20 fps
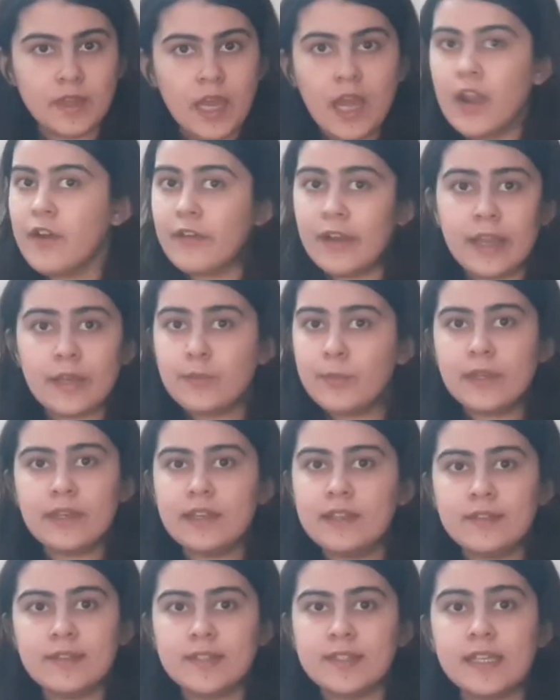Right? We
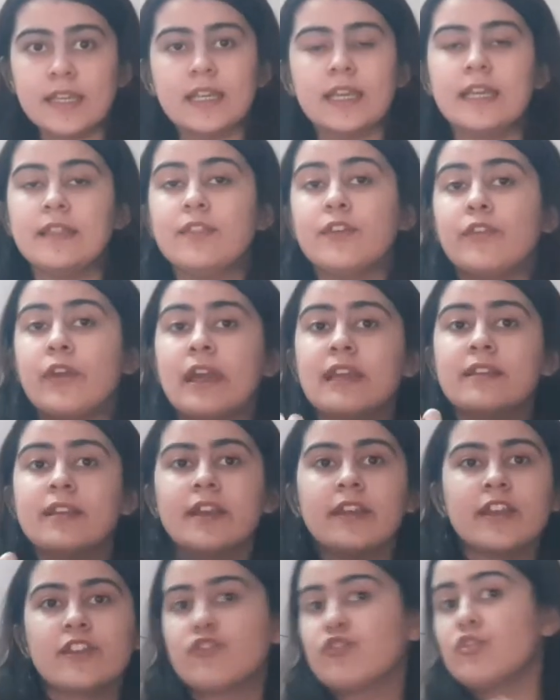didn't say in the right
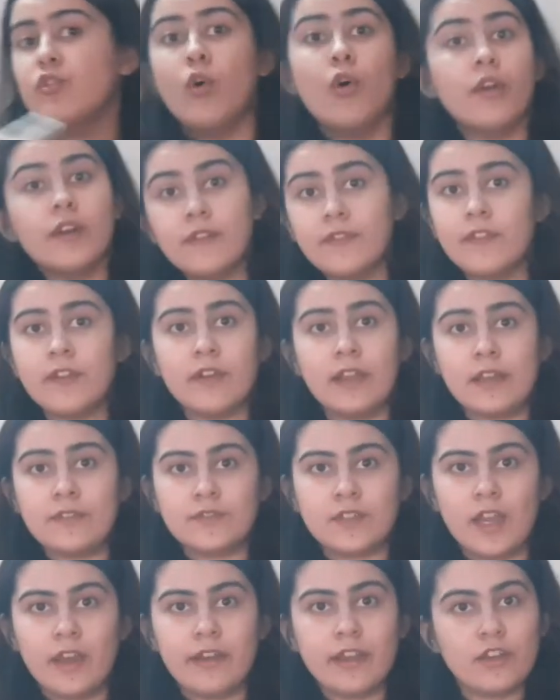direction or in the left
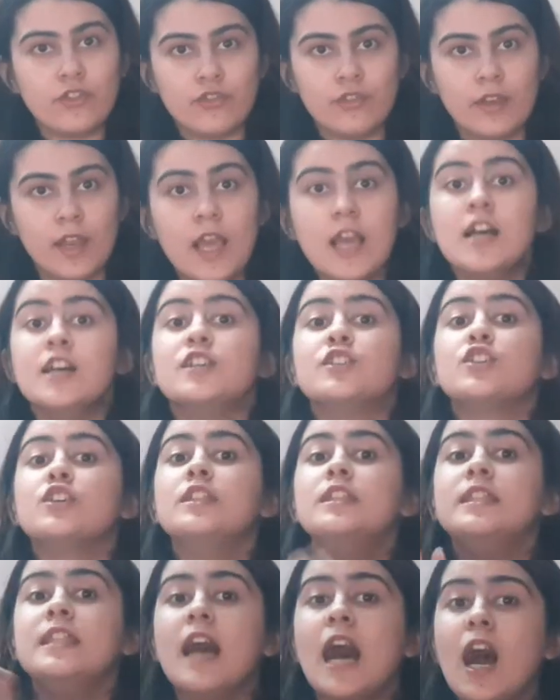direction. So
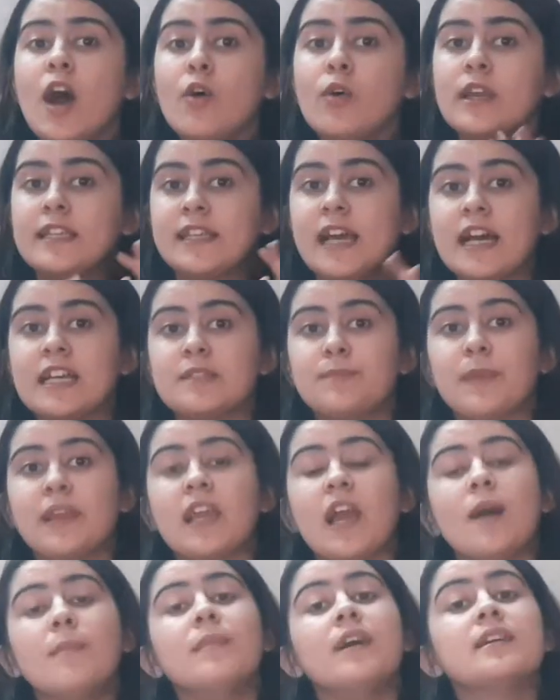now it has
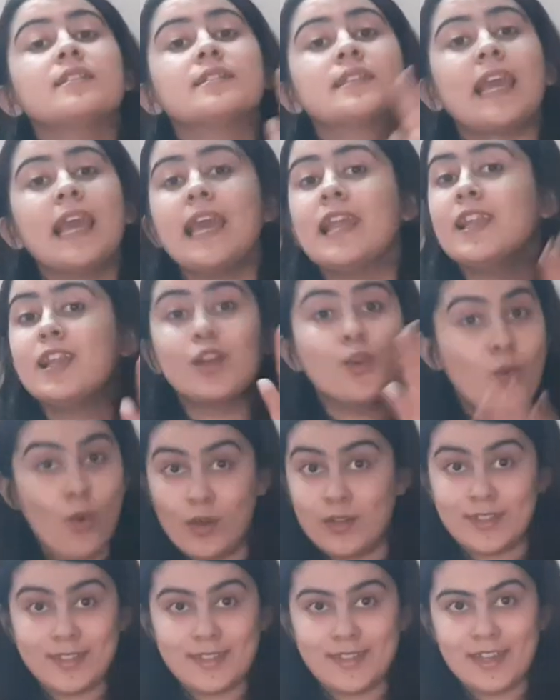become a scalar
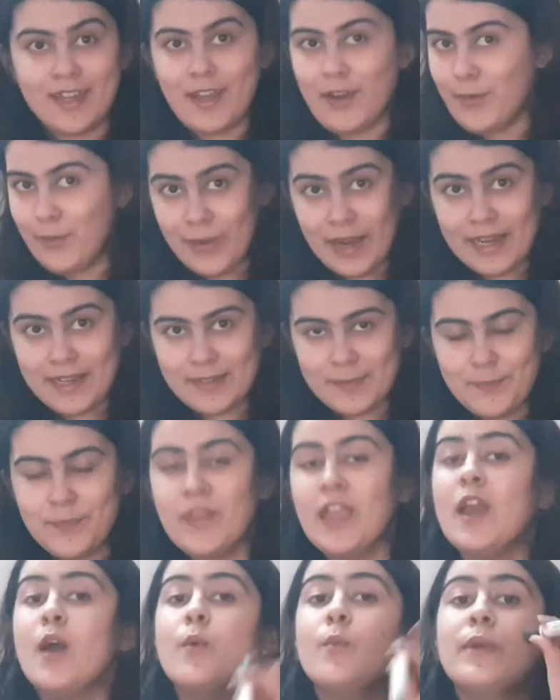quantity, right?
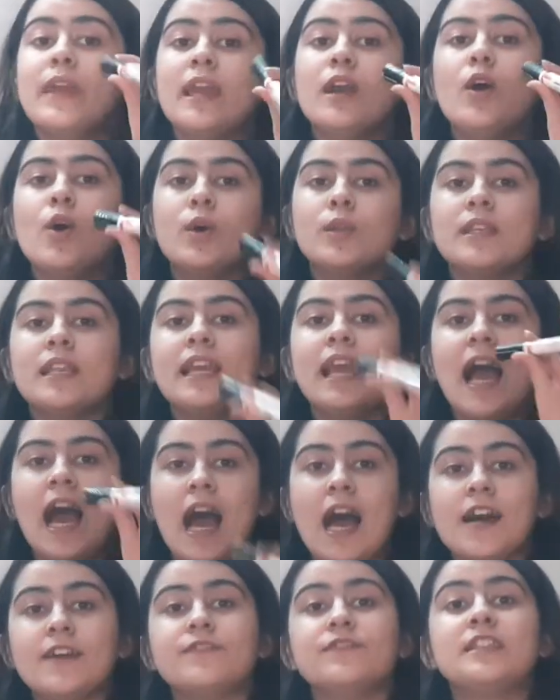We only
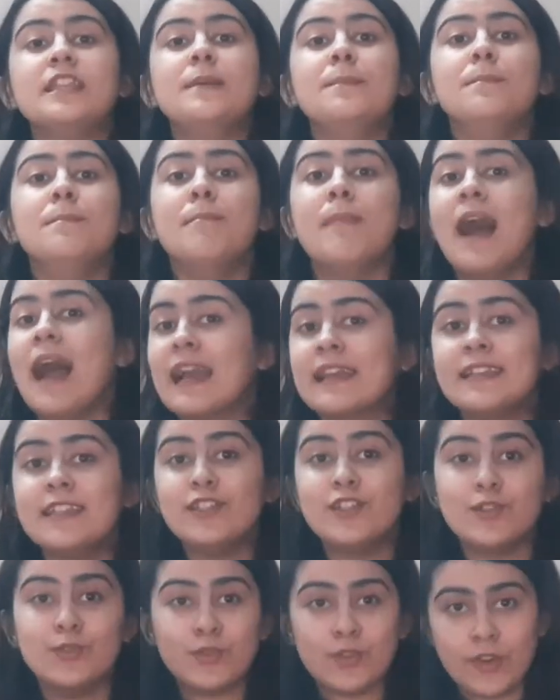have the
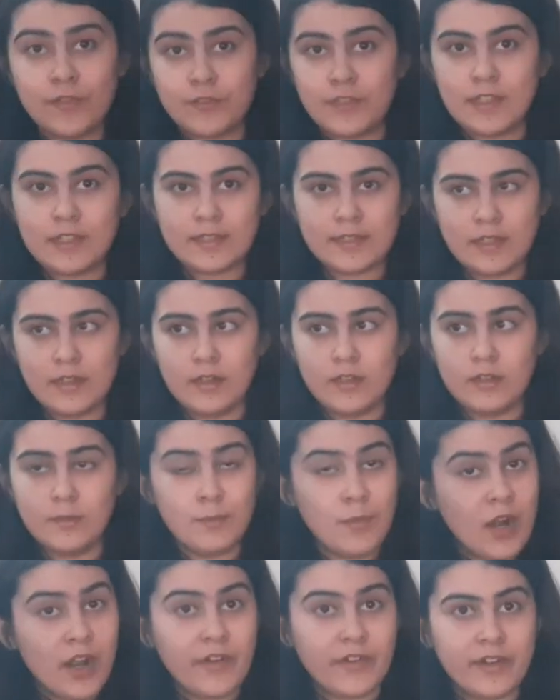magnitude of this
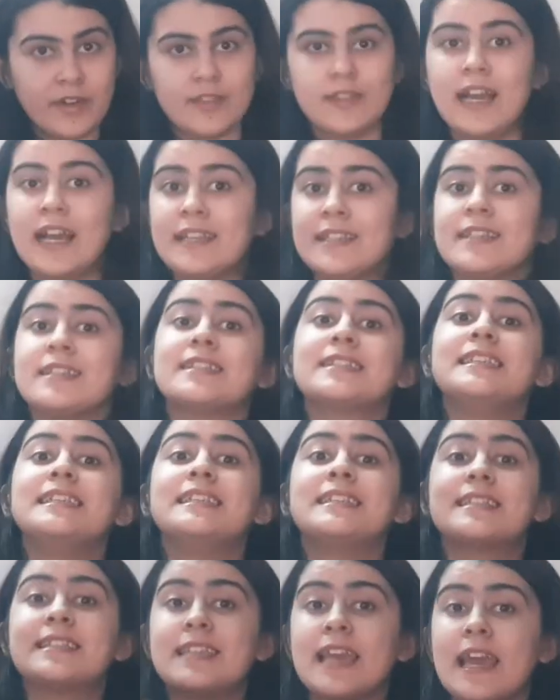marker, that is the
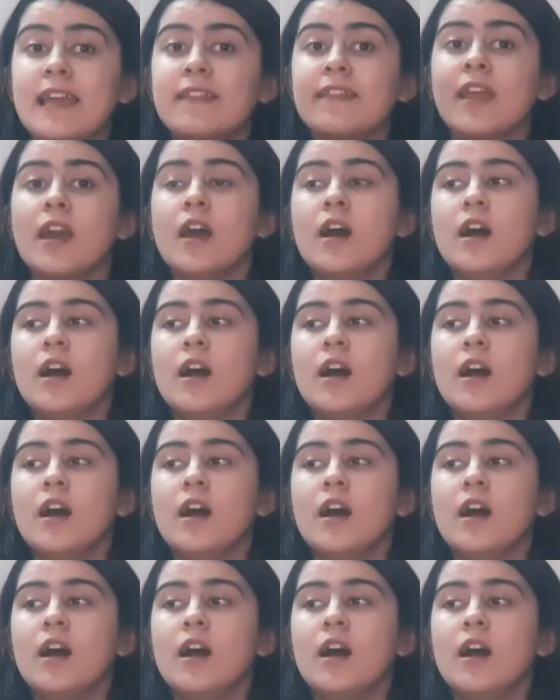10